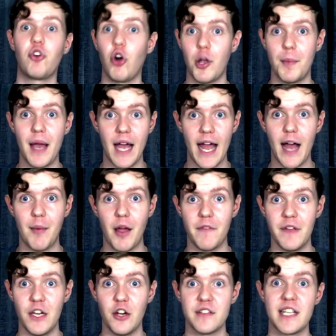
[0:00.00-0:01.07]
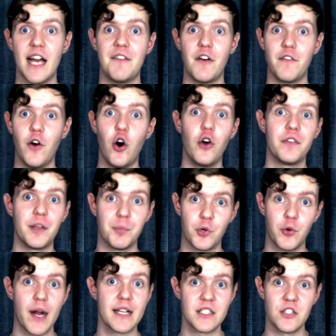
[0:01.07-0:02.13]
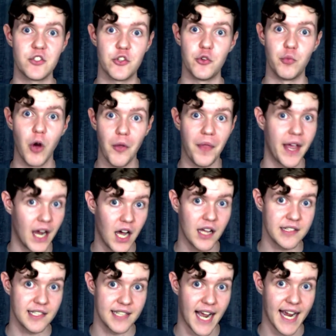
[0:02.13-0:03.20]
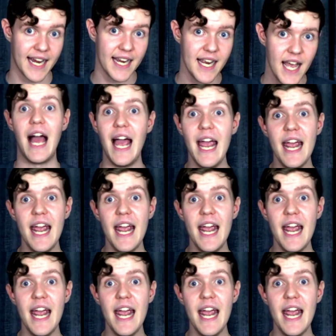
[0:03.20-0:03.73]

talk about how my videos have evolved and progressed into what they are today,